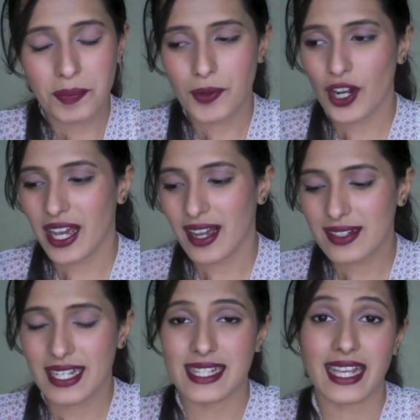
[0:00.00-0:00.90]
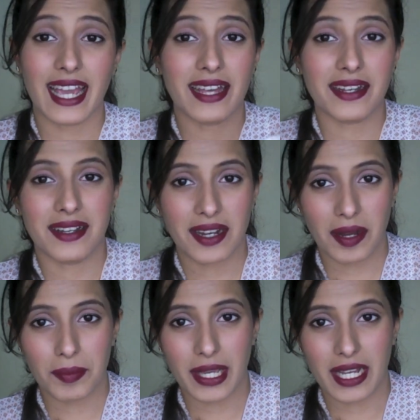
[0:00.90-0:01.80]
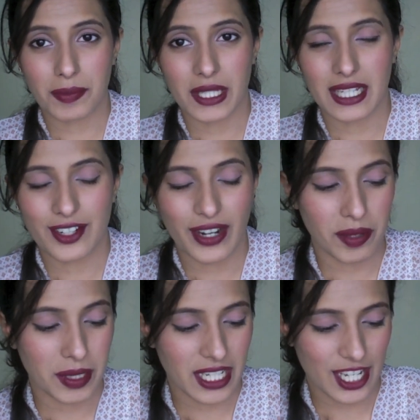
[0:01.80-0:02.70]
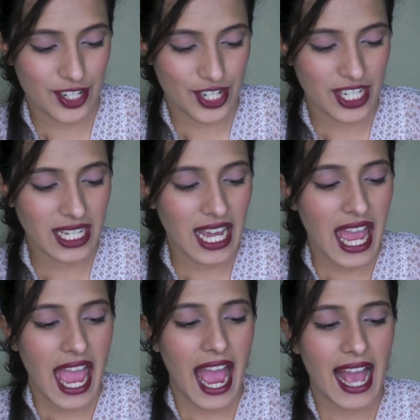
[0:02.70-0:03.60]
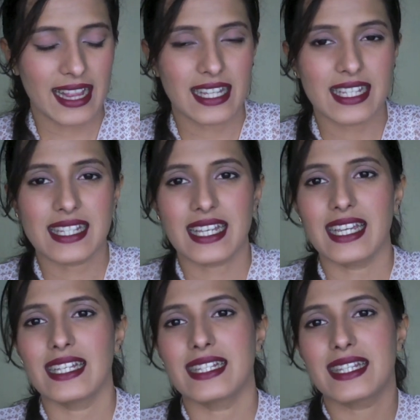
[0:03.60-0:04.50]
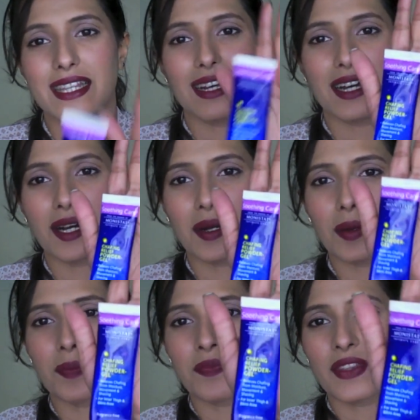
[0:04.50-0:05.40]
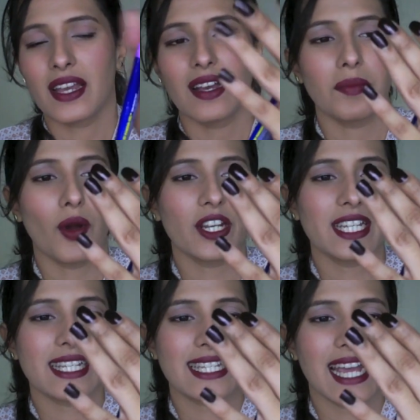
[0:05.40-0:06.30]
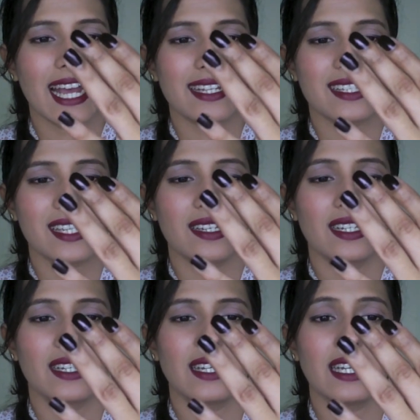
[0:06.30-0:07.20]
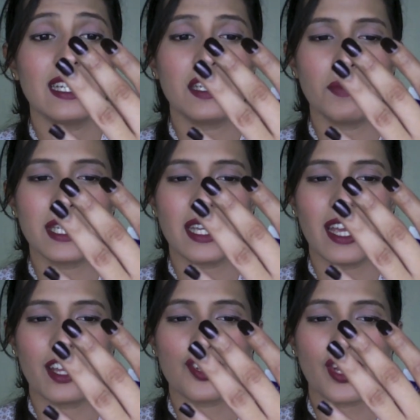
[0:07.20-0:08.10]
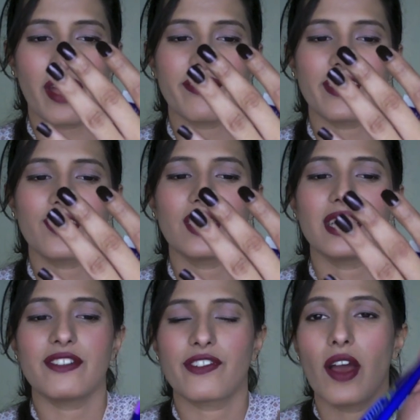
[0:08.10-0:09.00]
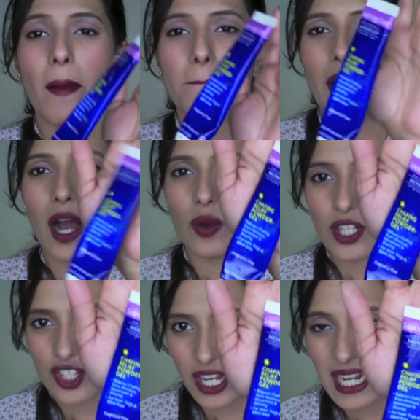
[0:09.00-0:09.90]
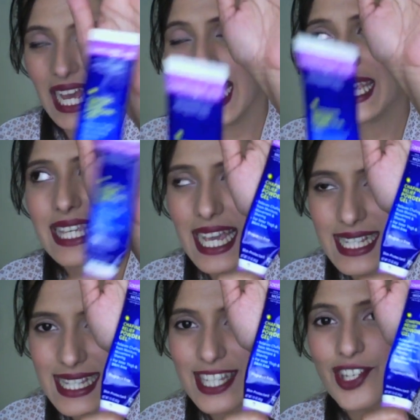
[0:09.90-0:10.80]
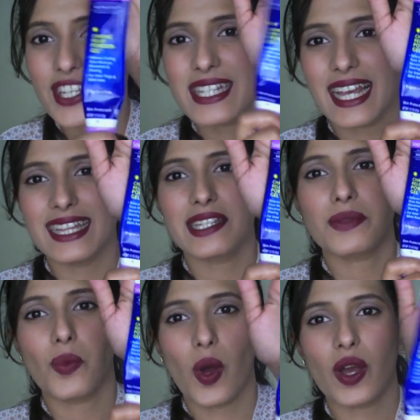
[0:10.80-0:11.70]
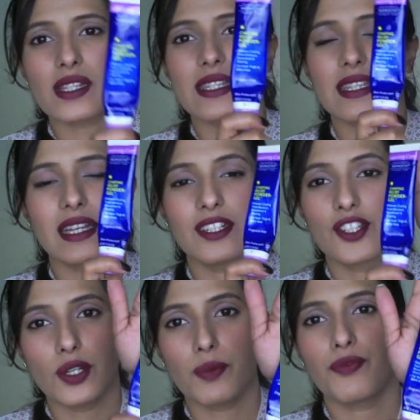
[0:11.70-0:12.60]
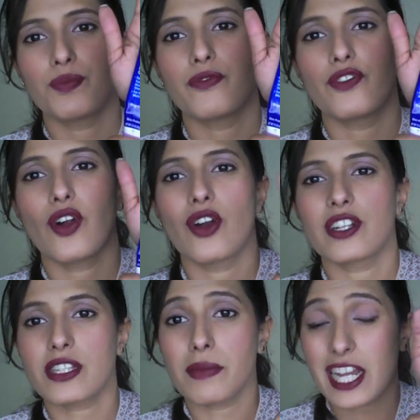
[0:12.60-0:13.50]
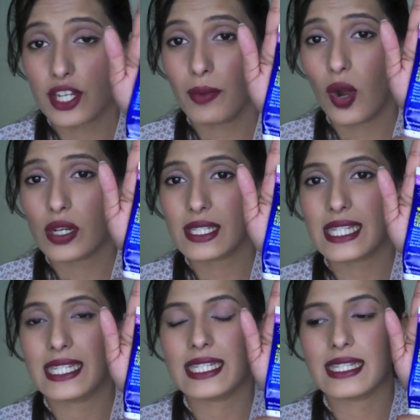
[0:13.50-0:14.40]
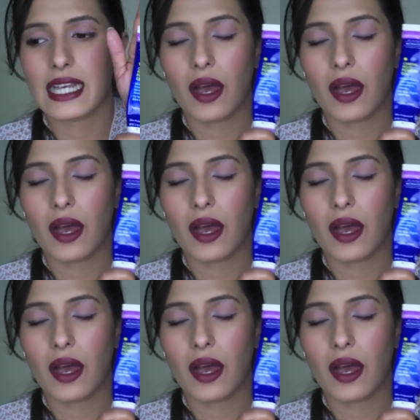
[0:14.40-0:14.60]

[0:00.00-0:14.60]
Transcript: product is again a Makeup Geek recommendation, and this is the Monistat Intimate Care Chaffing Relief Powder Gel. Yes, she said this was the dupe for Smashbox's